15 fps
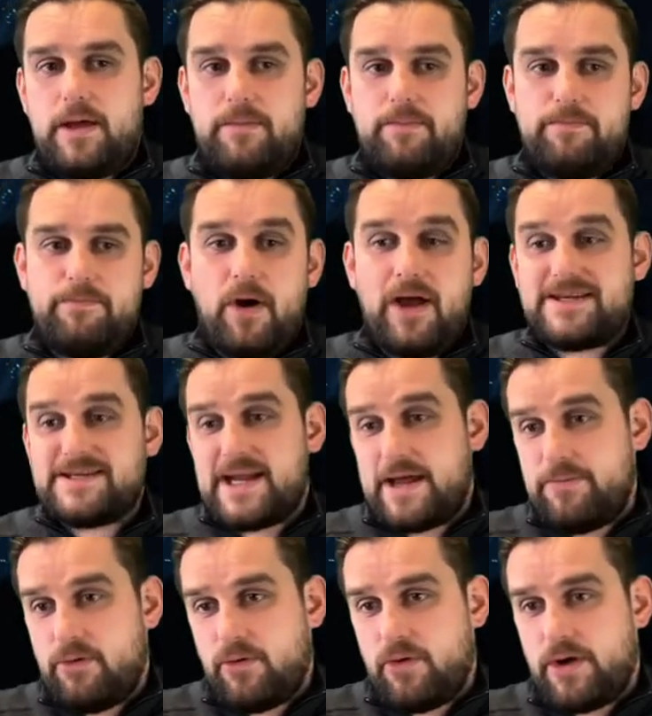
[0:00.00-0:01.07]
buy a
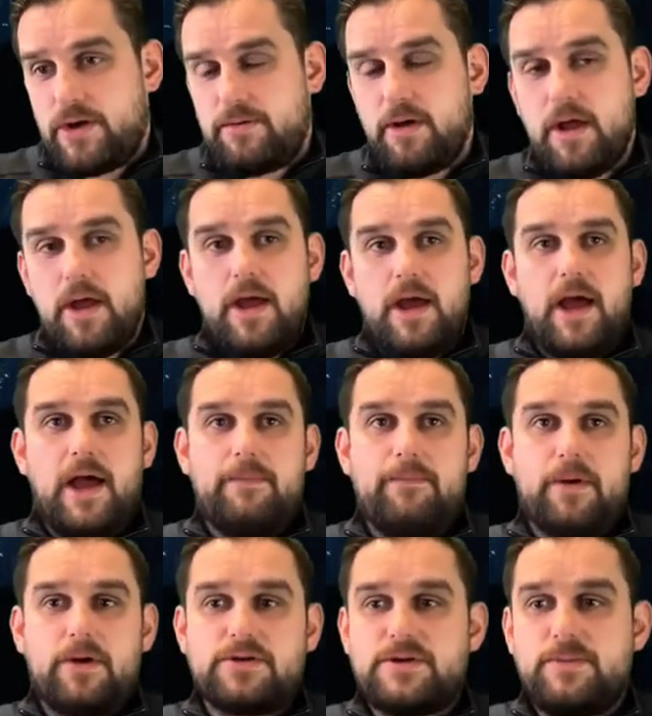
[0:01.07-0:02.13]
stable coin
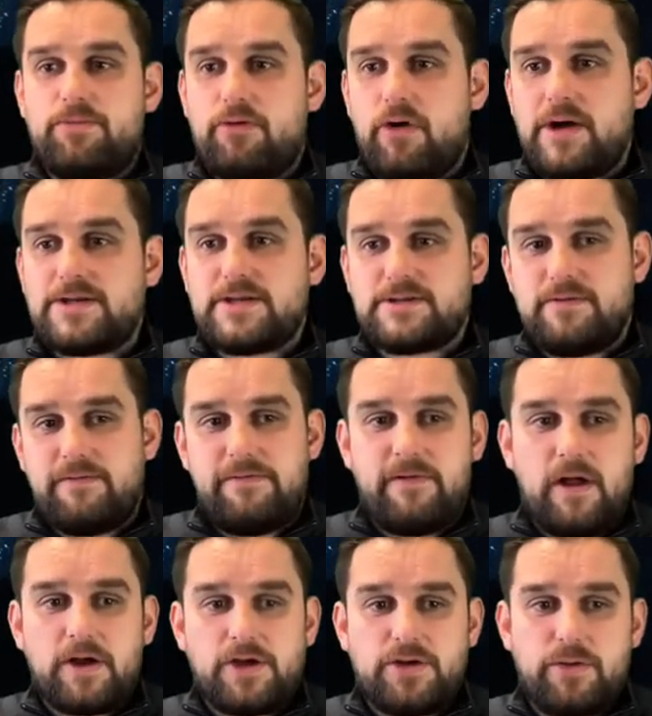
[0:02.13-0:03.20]
because the price doesn't
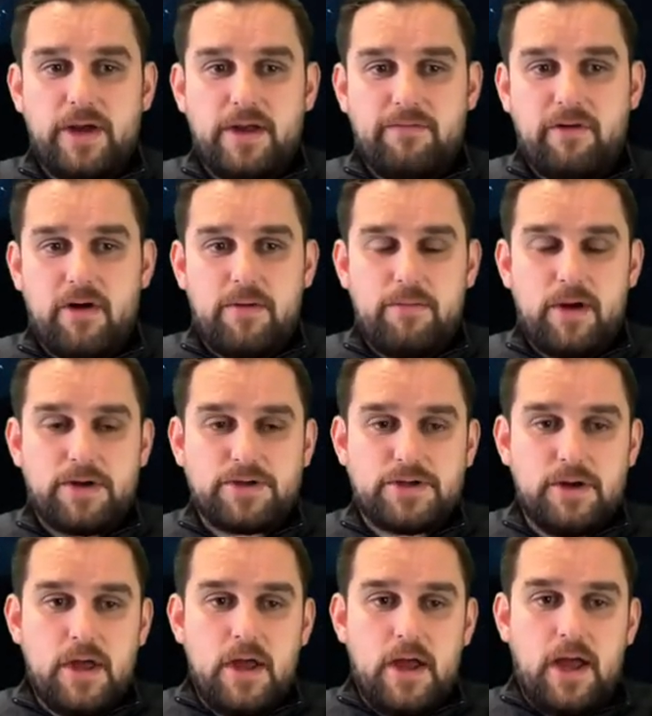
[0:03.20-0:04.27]
fluctuate very much.
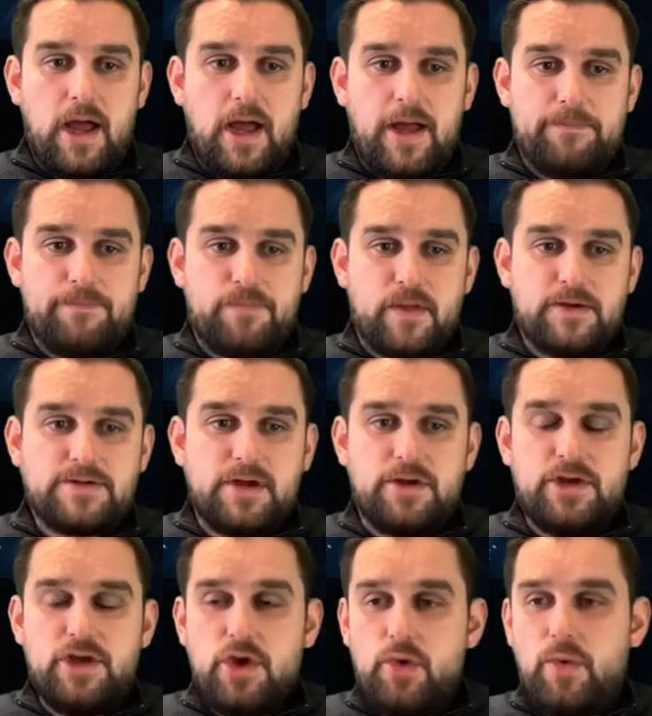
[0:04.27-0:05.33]
So
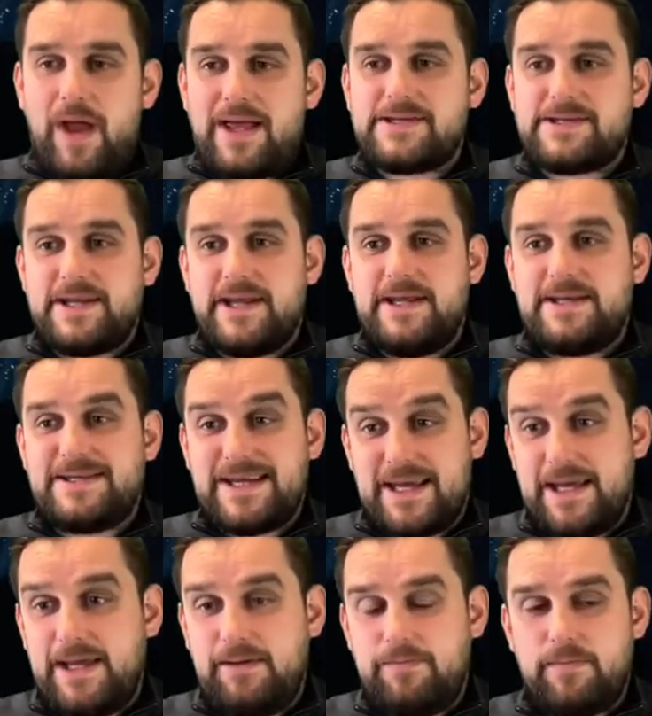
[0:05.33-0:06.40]

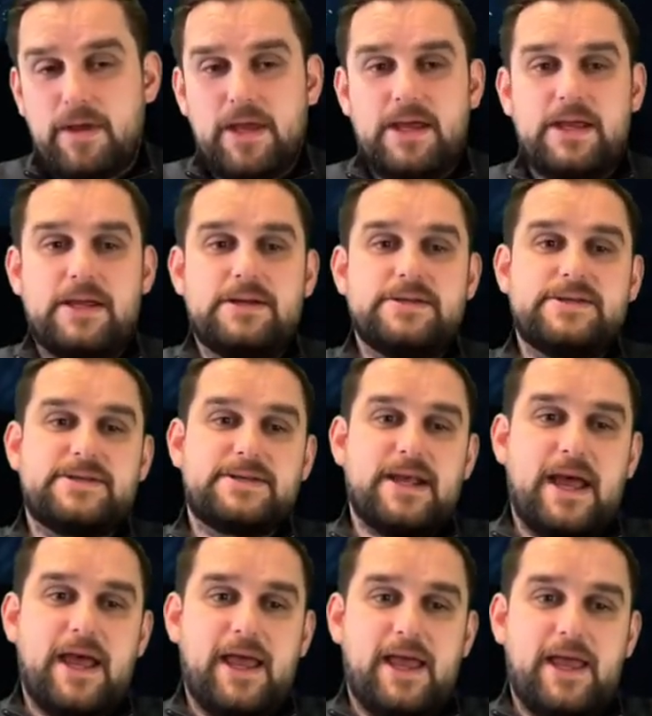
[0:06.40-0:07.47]
USDT is
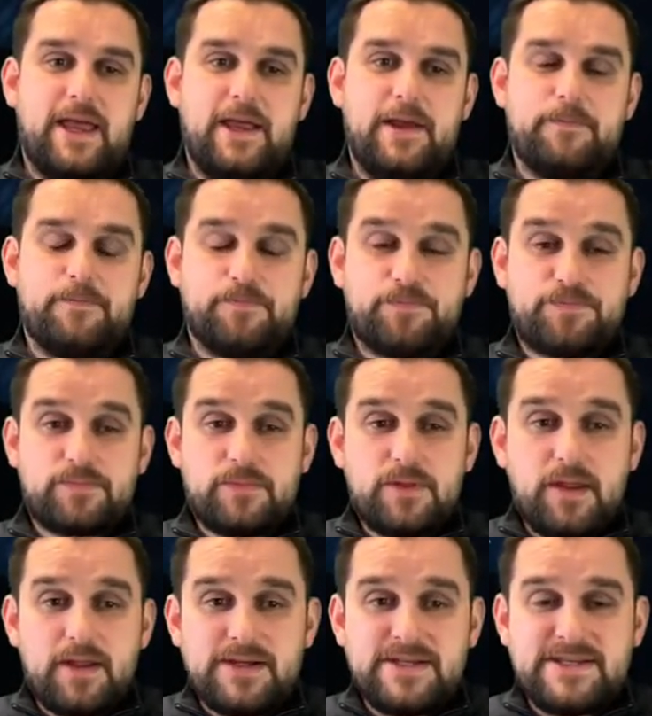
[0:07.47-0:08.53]
a
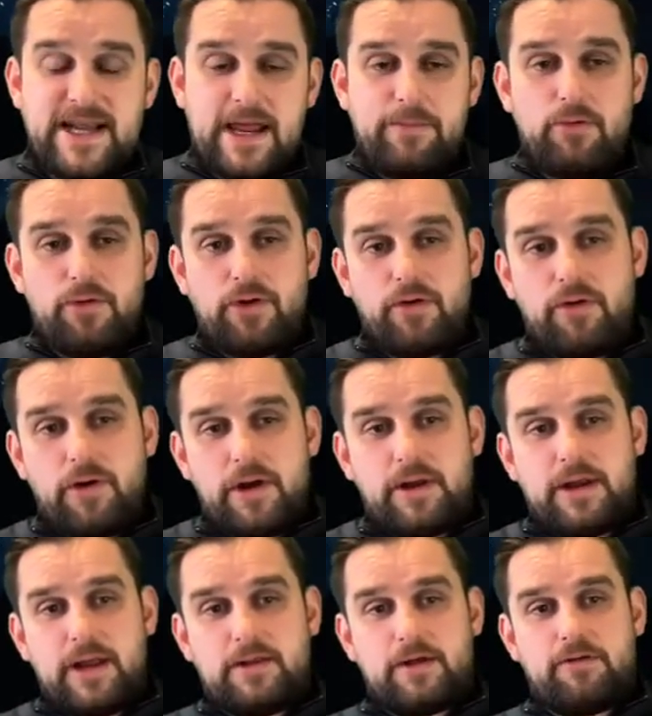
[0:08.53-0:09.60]
stable coin
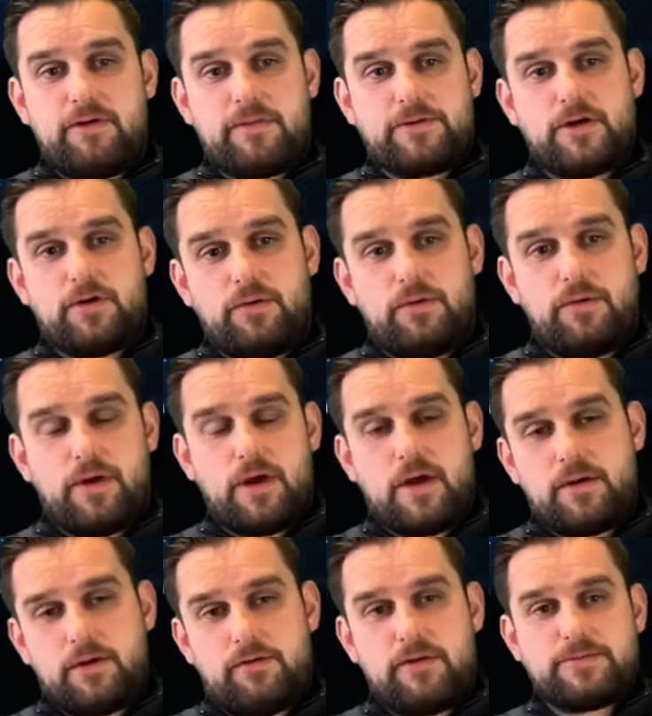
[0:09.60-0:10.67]
in the
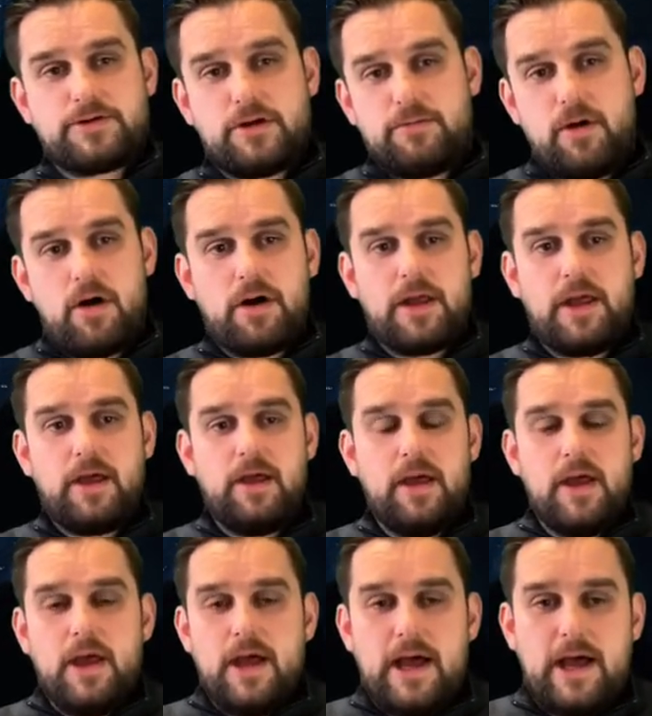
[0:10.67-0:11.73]
crypto market.
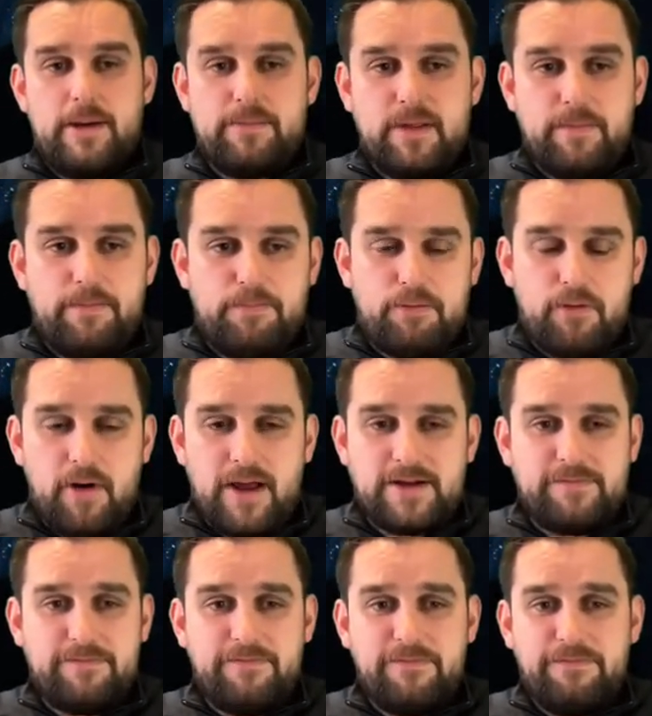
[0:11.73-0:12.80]
The
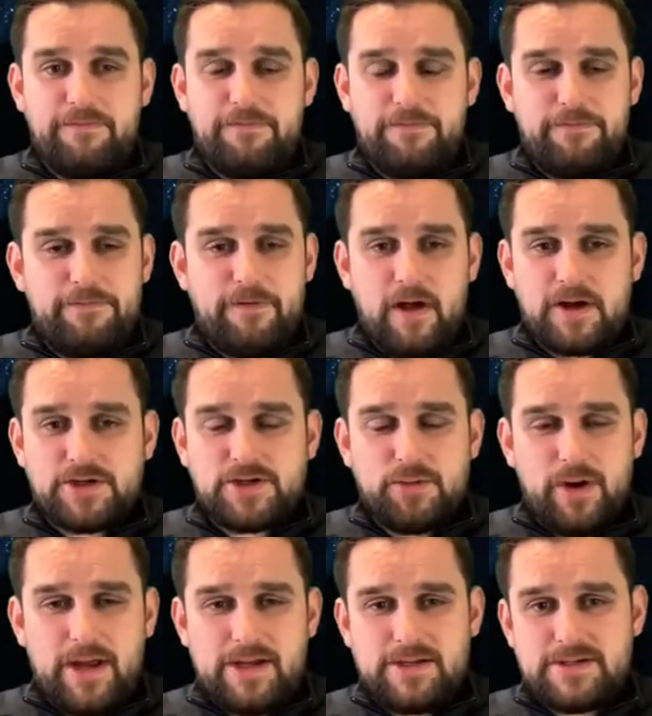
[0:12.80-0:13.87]
price
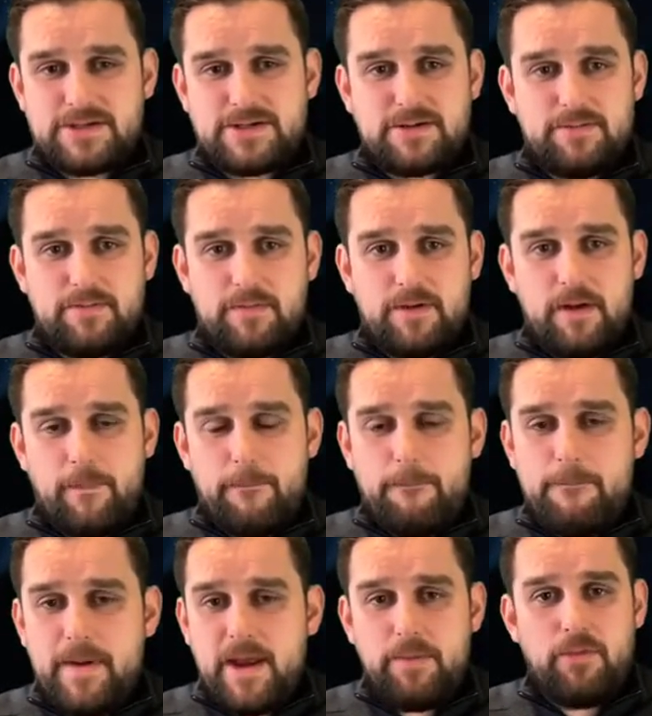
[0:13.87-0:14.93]
fluctuates
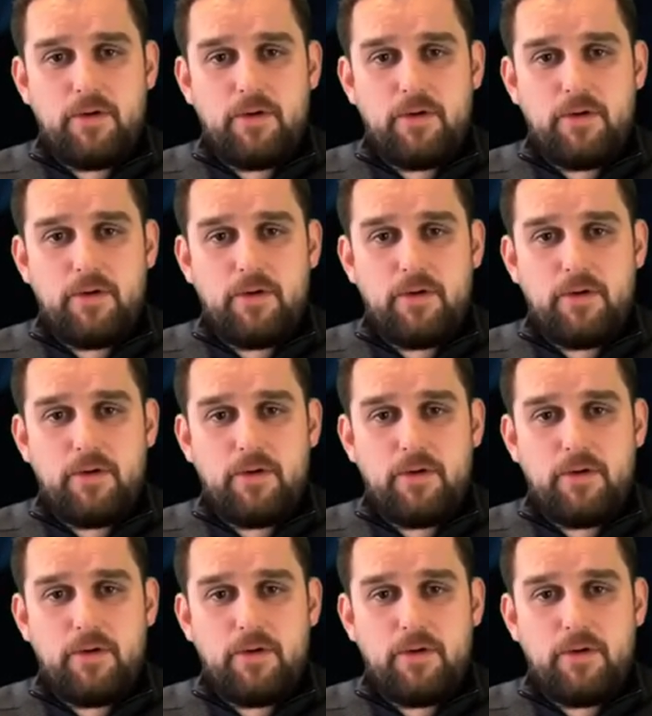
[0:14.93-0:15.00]
minimal,